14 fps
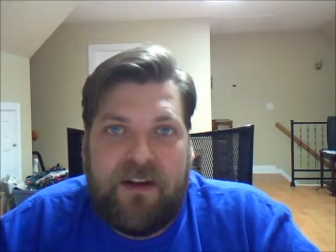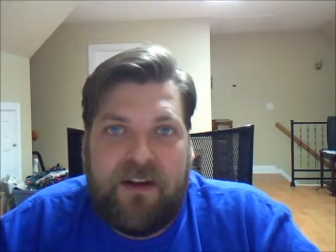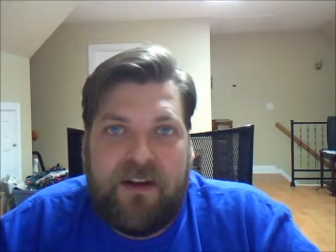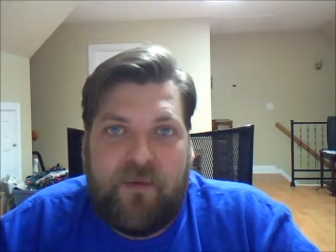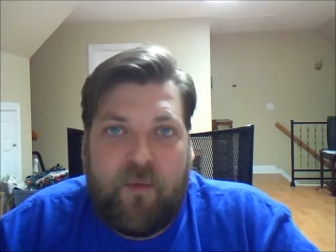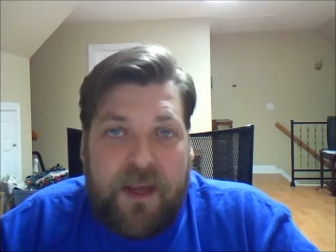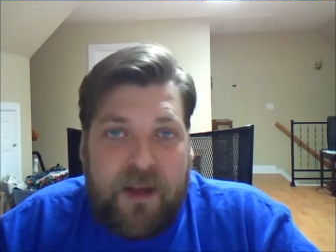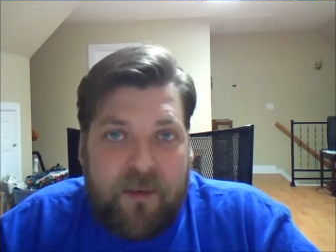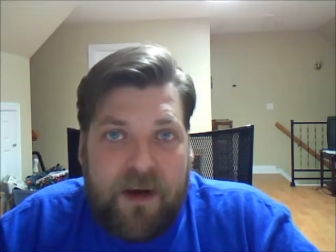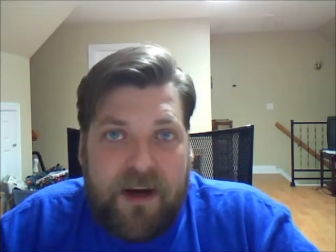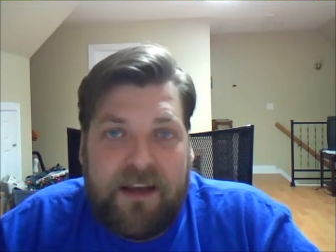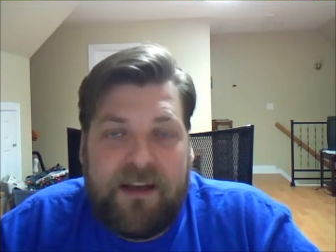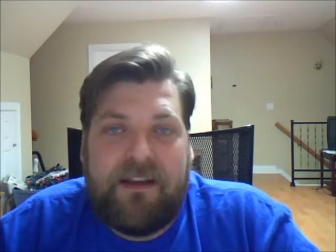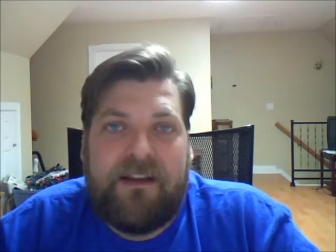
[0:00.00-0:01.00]
week
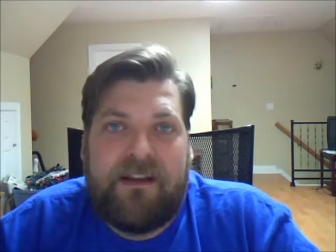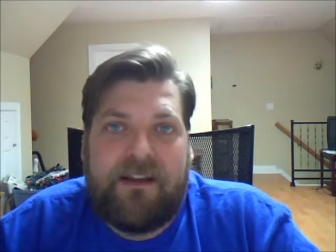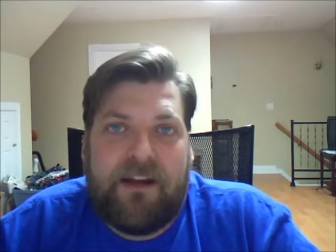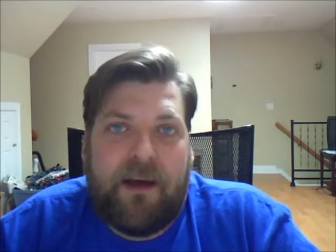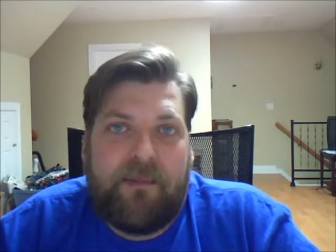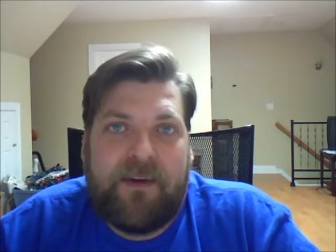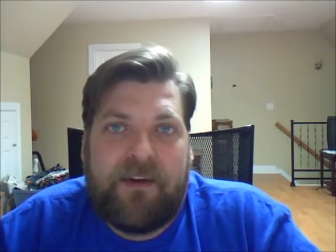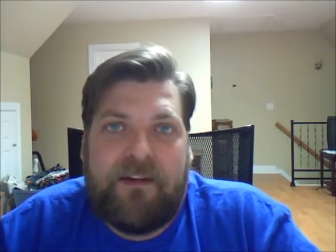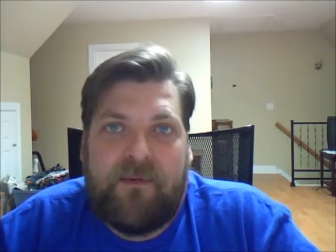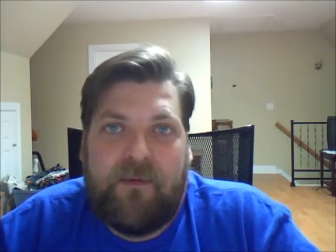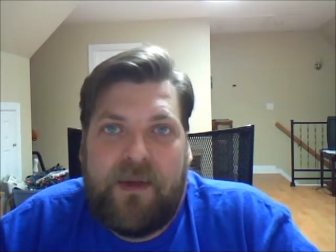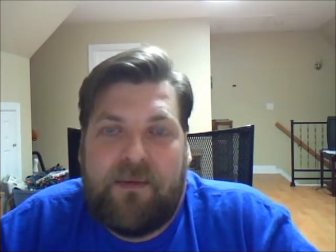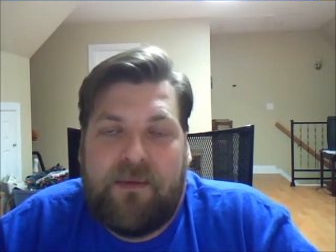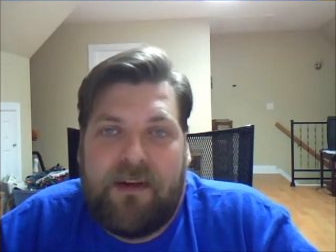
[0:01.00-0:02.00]
one, and the topics in
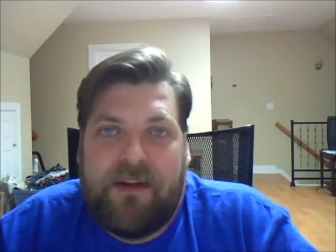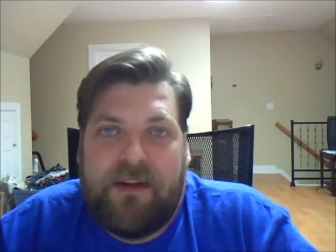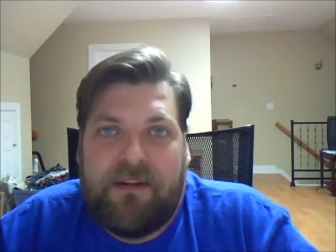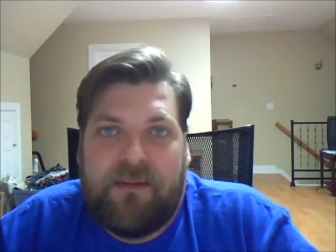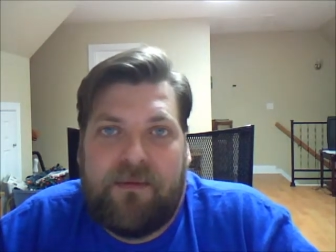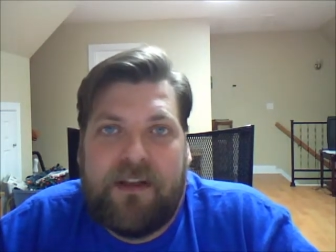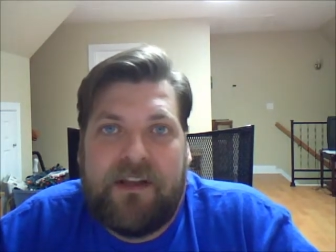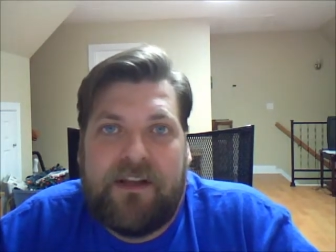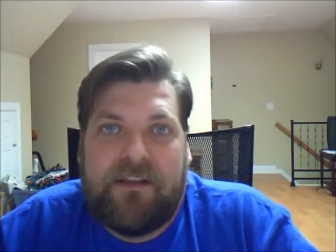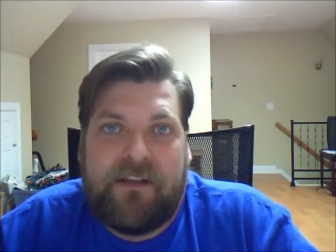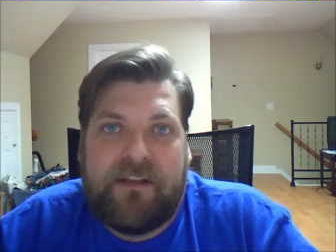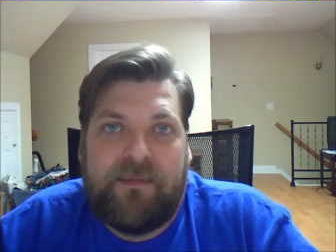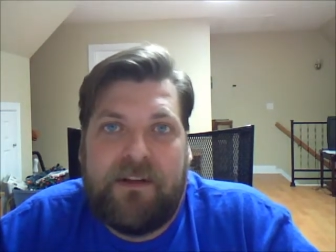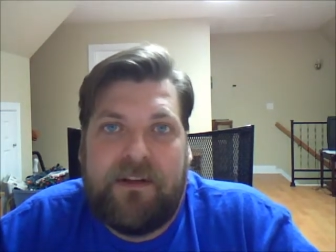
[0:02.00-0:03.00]
week one are really
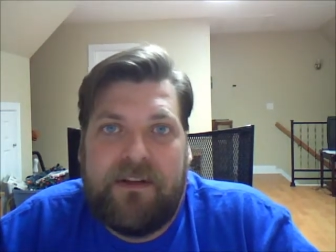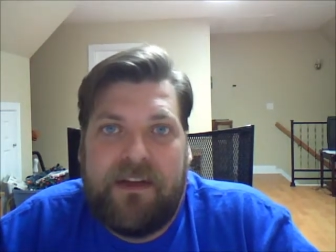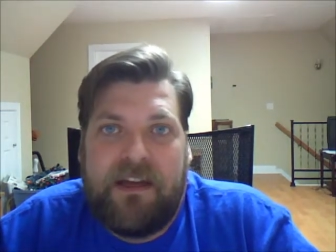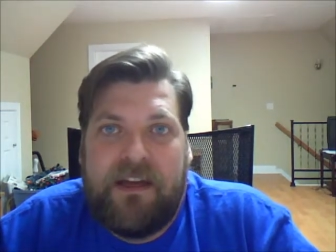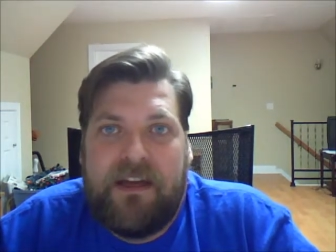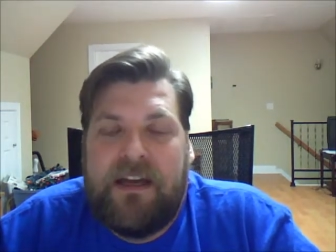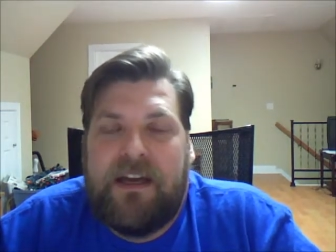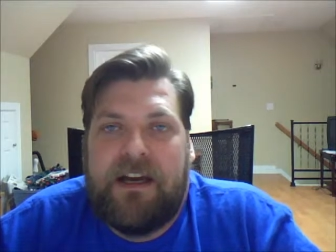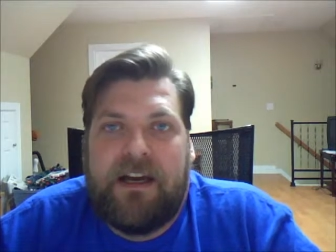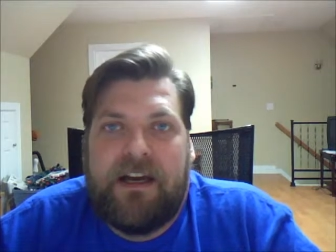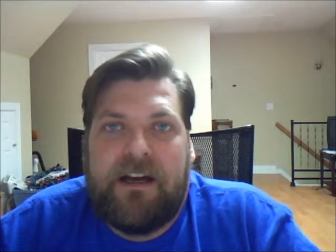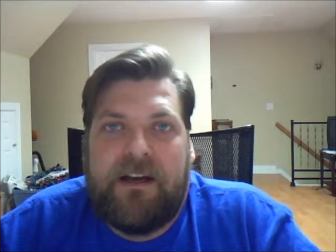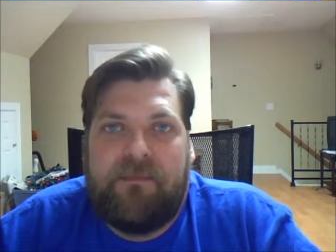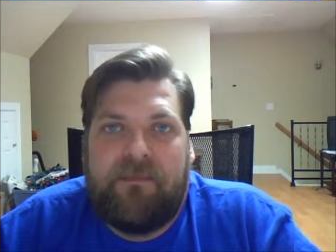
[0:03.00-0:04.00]
simple.
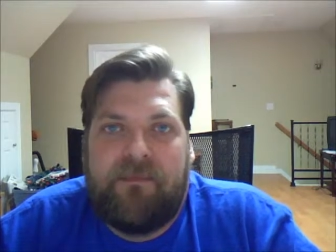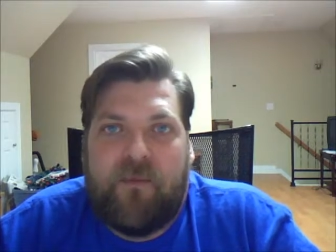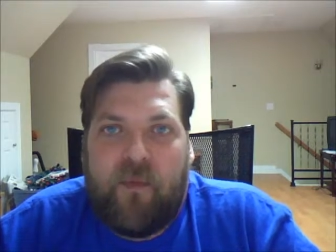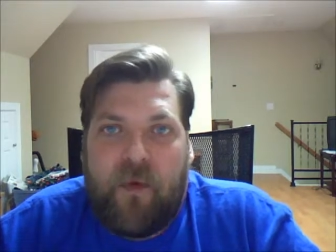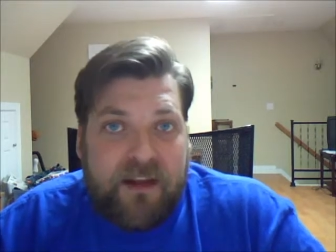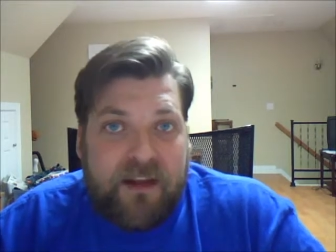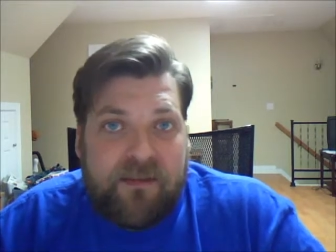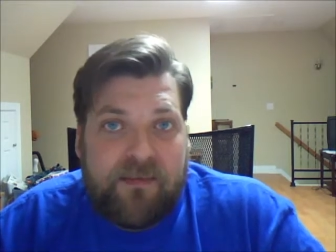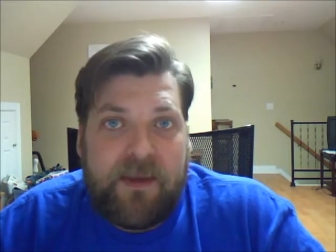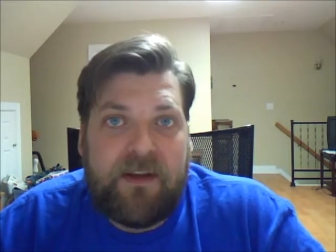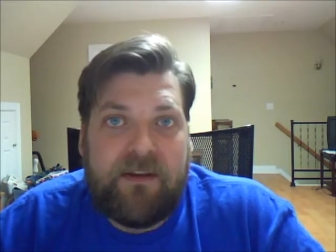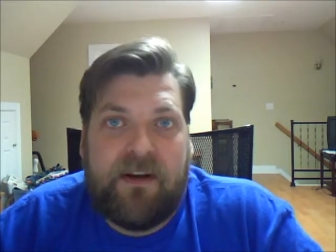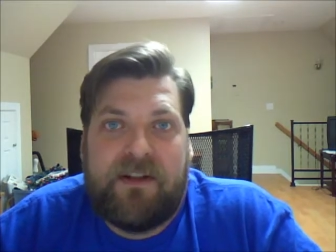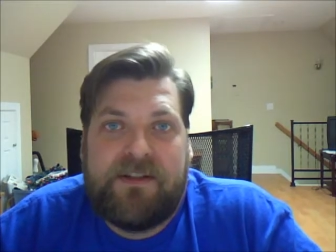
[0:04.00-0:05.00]
What is
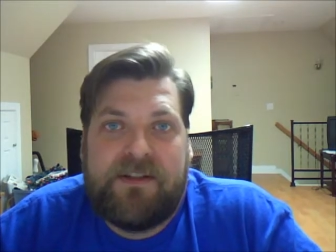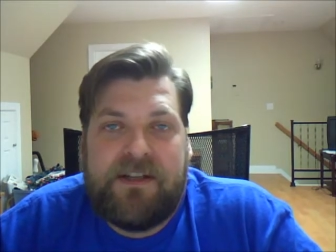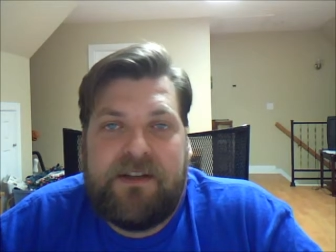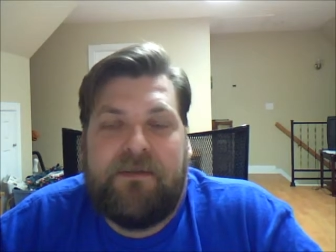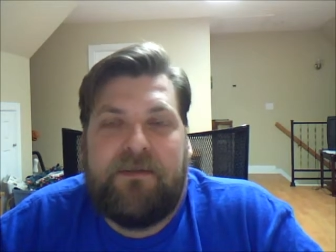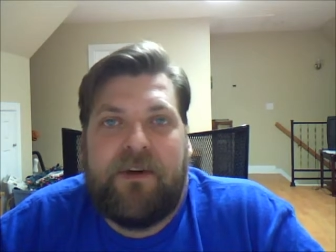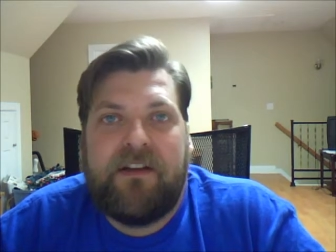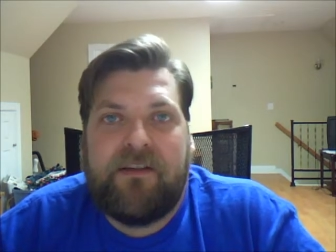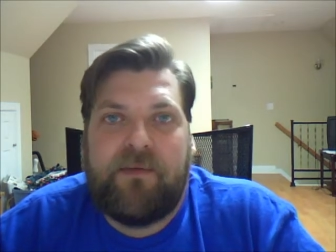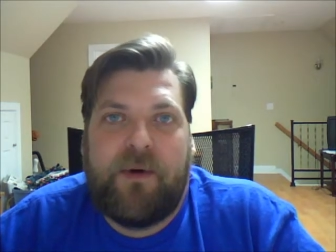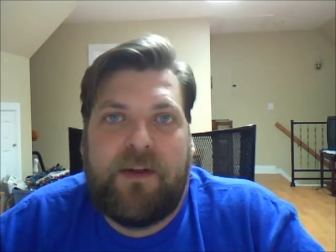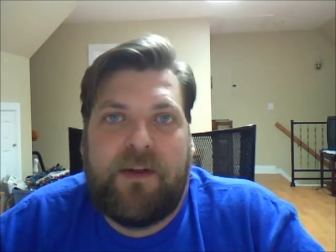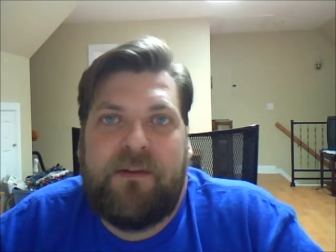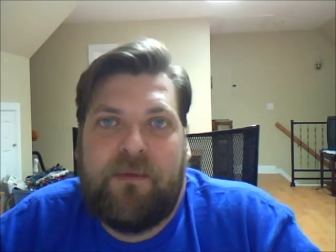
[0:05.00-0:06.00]
meteorology? What is
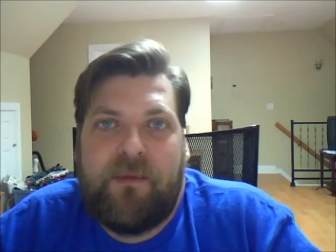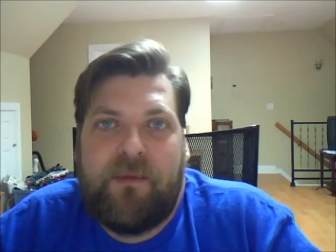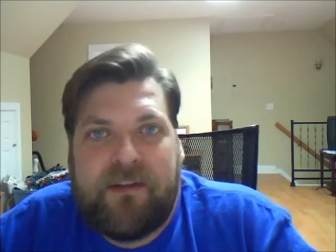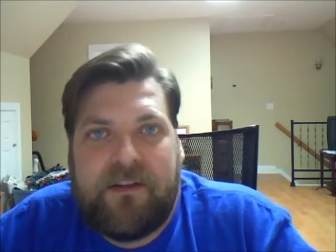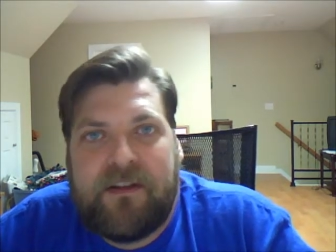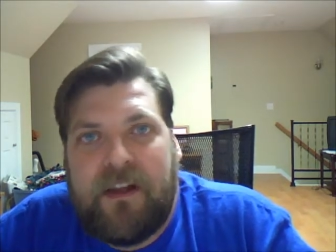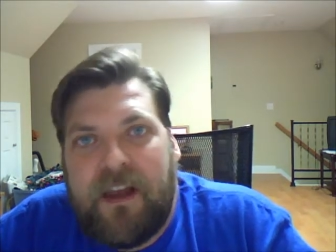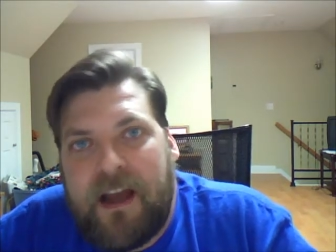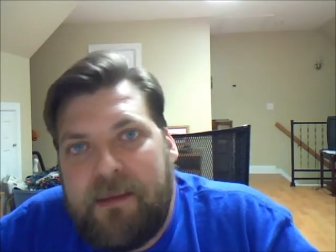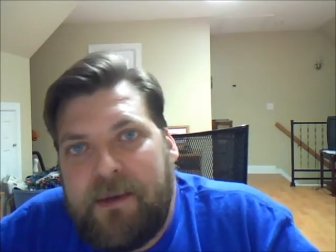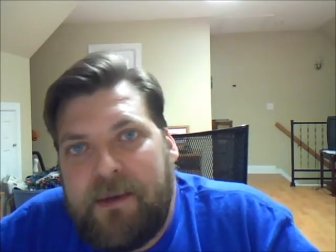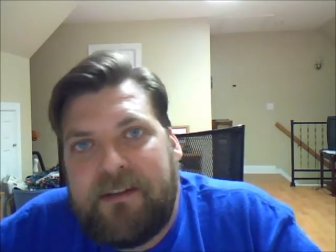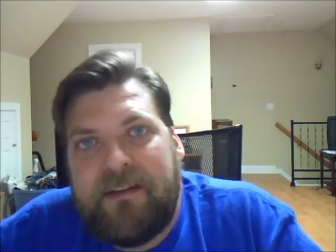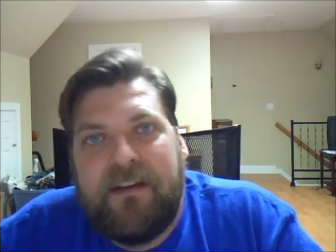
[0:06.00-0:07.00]
weather? What is
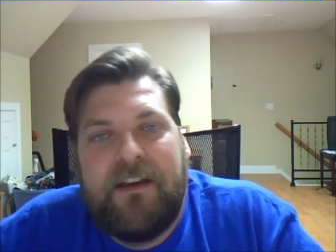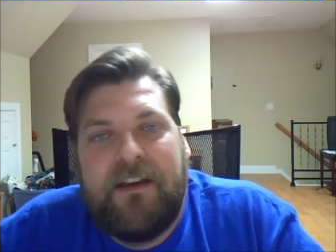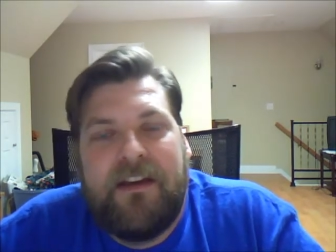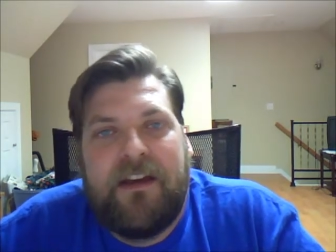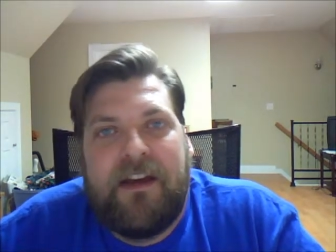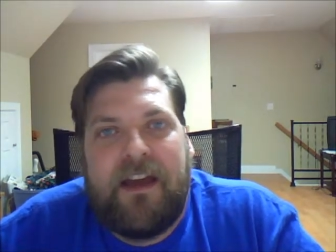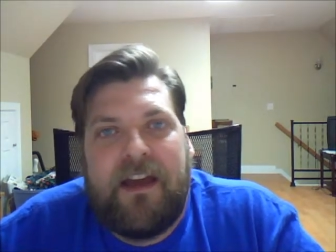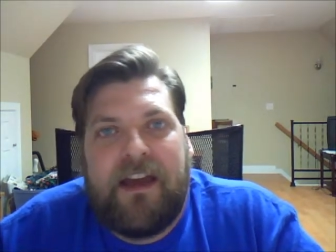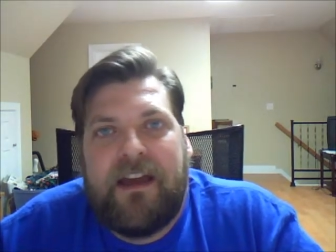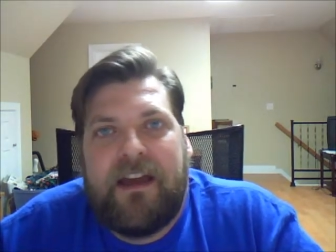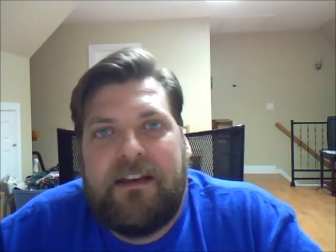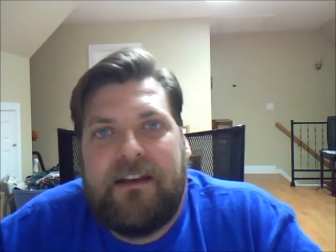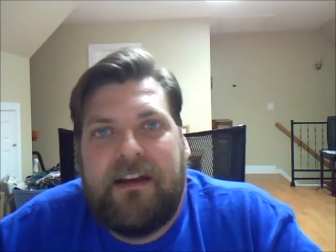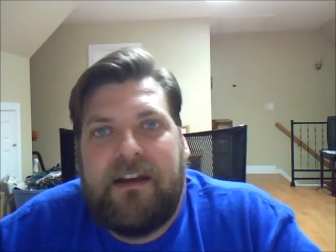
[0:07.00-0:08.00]
climate?
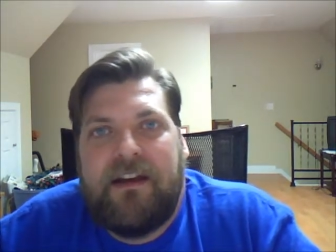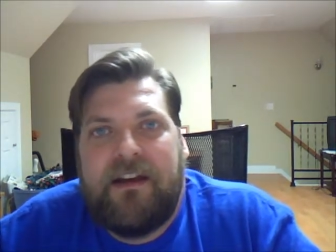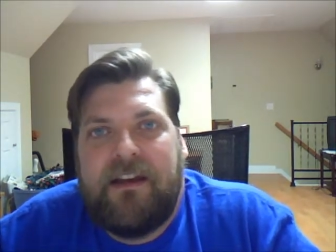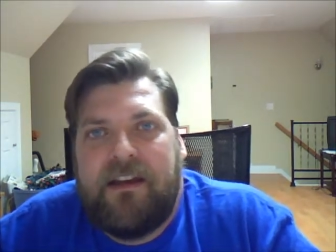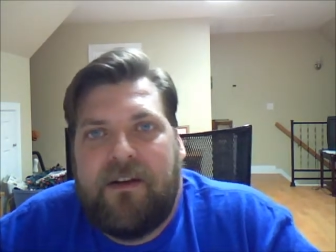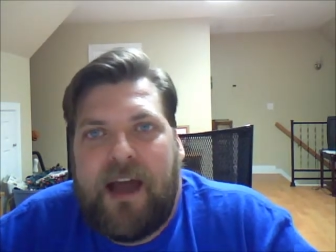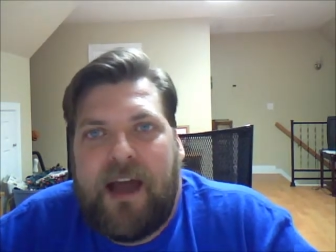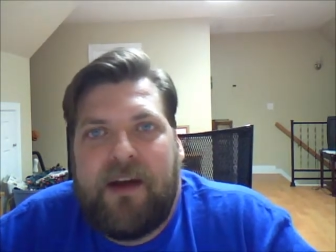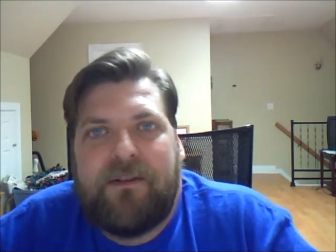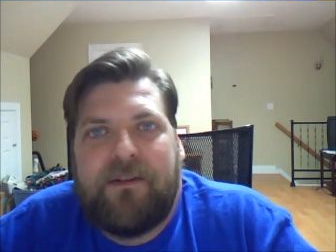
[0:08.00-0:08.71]
And how is